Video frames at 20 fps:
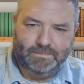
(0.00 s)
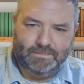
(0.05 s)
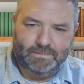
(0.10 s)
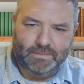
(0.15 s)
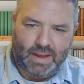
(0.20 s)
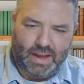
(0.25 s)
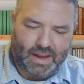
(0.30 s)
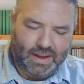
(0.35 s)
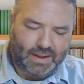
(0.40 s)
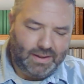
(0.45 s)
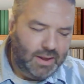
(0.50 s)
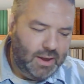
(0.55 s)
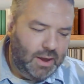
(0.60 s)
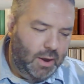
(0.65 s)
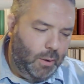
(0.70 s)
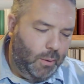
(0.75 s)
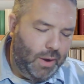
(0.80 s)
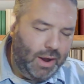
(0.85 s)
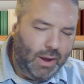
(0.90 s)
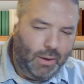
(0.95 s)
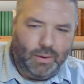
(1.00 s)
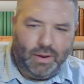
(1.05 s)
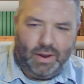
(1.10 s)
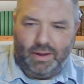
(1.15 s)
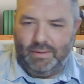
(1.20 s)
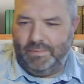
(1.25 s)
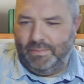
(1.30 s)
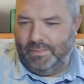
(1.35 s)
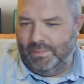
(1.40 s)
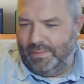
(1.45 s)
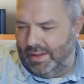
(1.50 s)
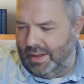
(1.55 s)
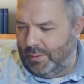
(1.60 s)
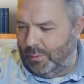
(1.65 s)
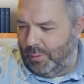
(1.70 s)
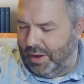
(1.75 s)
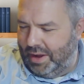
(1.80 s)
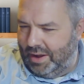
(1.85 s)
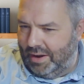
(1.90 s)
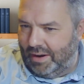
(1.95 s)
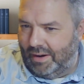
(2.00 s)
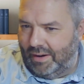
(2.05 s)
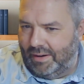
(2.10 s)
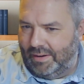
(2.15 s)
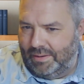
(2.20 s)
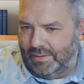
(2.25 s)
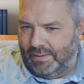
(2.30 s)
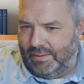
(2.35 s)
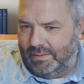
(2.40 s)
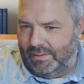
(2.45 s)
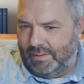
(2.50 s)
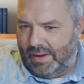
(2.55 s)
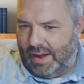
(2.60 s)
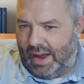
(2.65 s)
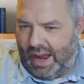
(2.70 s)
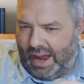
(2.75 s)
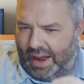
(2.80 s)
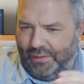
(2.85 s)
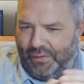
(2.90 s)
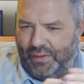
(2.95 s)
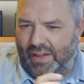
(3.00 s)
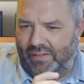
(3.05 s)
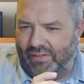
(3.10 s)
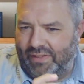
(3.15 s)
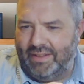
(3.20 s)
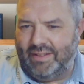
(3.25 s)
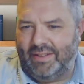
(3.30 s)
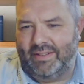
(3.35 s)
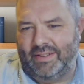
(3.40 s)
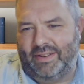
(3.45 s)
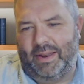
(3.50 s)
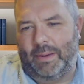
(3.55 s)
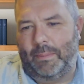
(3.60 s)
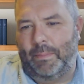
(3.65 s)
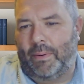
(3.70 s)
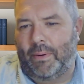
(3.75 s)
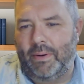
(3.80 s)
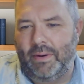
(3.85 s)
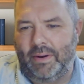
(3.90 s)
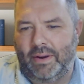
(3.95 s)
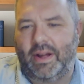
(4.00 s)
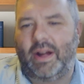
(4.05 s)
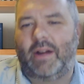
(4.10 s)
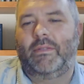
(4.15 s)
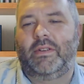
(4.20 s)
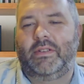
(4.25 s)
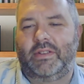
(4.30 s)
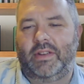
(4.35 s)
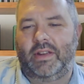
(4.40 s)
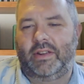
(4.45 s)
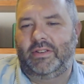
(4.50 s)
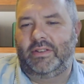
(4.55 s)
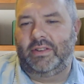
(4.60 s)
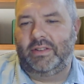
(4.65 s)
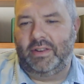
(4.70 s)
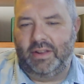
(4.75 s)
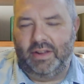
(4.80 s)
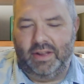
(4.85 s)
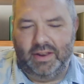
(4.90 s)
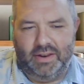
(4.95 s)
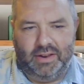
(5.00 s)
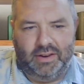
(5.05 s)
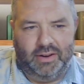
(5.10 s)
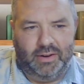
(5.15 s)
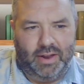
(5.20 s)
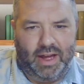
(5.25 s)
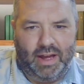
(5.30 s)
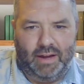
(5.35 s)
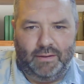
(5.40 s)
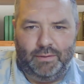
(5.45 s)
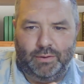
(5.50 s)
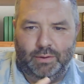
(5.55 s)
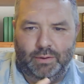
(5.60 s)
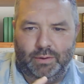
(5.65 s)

yeah. Well, we are. I think this is an important conversation to continue to have through